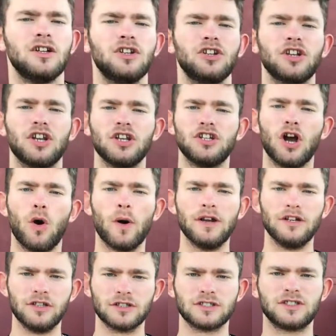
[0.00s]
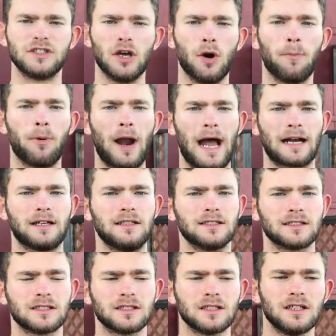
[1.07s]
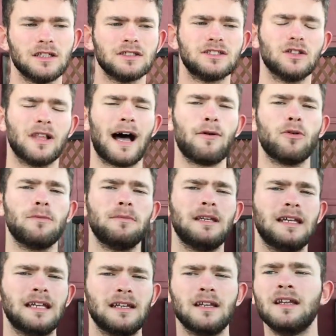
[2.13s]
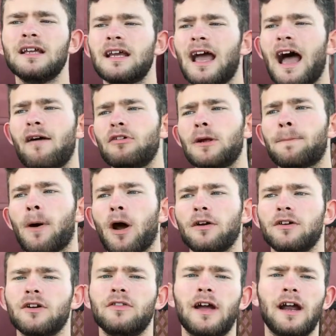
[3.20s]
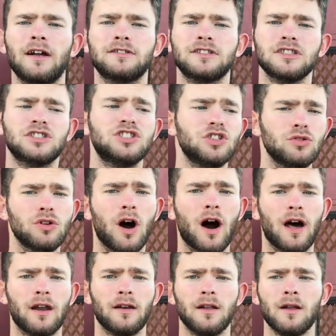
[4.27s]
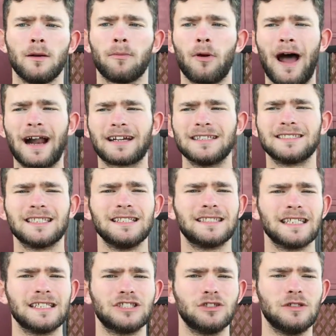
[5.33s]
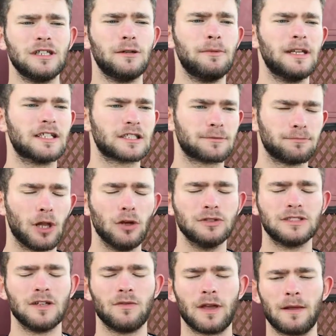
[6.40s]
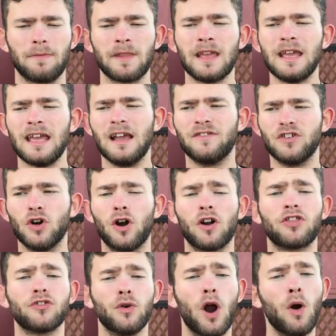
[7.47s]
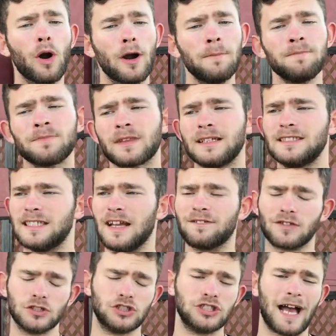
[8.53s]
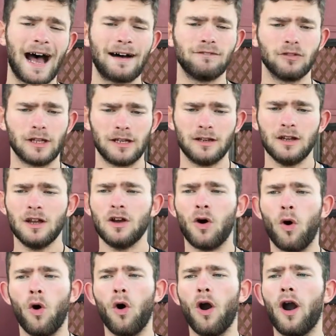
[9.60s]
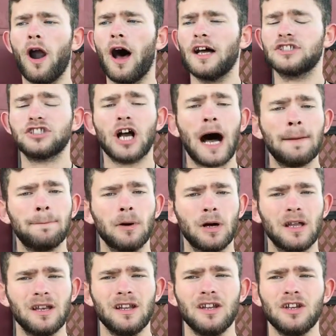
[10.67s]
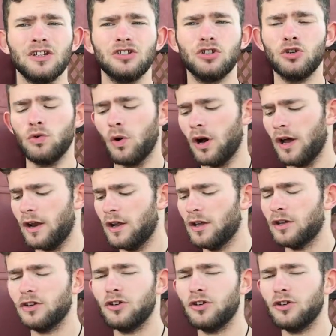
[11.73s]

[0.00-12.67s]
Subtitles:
you're going to go into your skill practice. So that would mean having a partner there to shoot on. Practice anything that you need to be explosive in. If you're a thrower, say for javelin or shot put, you would